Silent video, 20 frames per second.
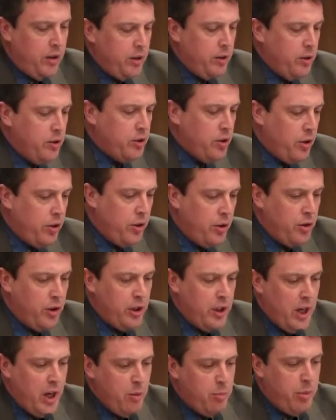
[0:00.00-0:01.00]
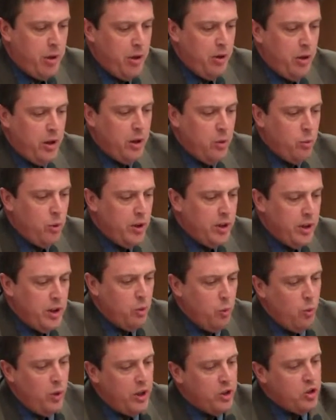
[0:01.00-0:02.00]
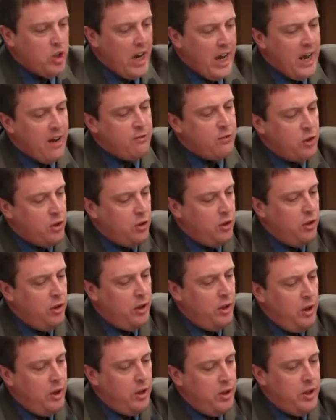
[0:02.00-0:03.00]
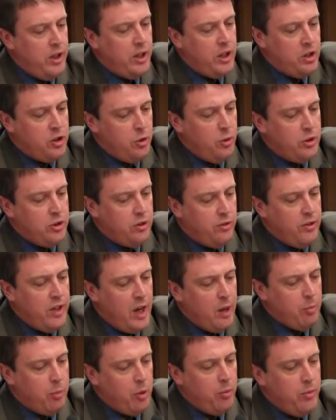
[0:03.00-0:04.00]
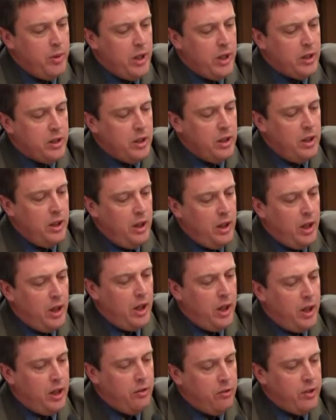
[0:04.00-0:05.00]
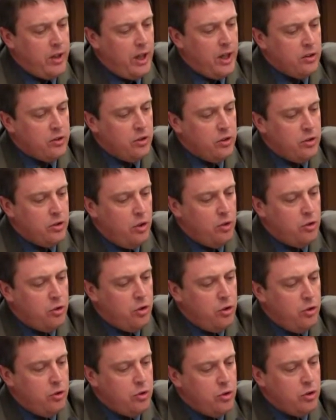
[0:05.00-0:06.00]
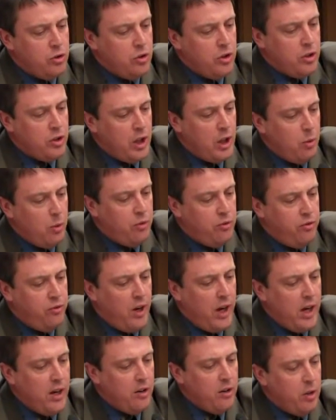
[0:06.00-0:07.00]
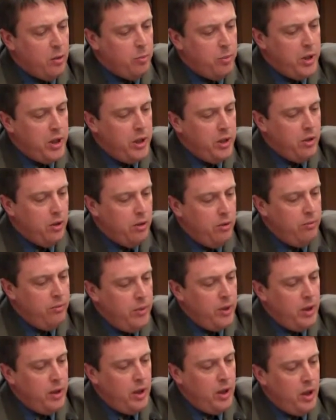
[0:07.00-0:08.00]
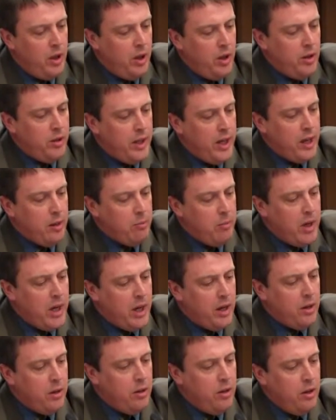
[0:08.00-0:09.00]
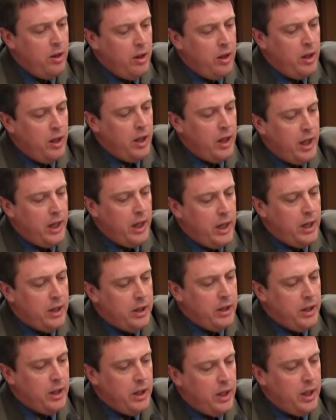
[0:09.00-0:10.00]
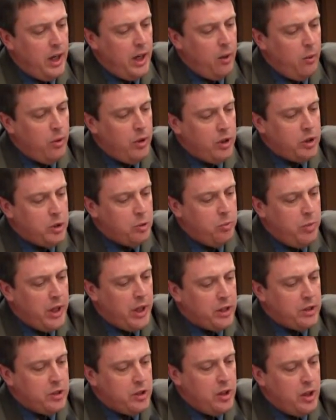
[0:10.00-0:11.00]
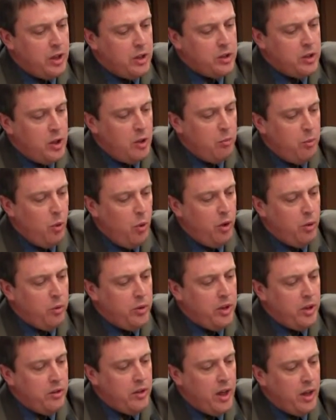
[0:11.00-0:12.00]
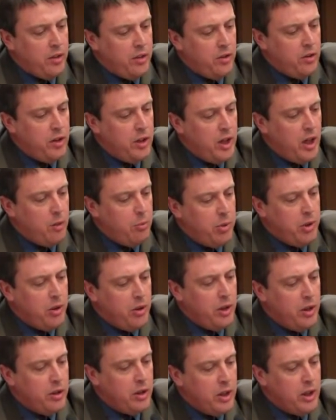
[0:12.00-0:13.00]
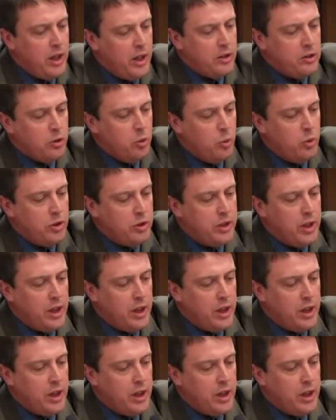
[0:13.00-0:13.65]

There is a 30-day period within which, after the issuance of that permit, if council so chooses, that they would file an appeal on that matter, and I would expect at some point within that 30-day period that council will